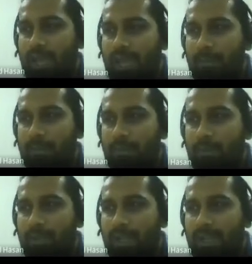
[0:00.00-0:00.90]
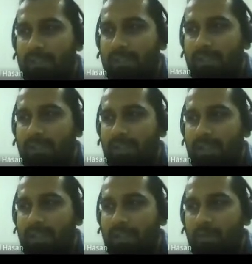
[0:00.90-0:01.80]
came to that
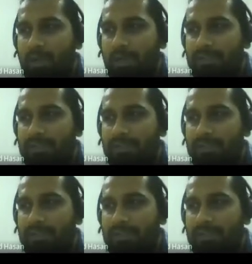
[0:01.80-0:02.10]
in 2 hours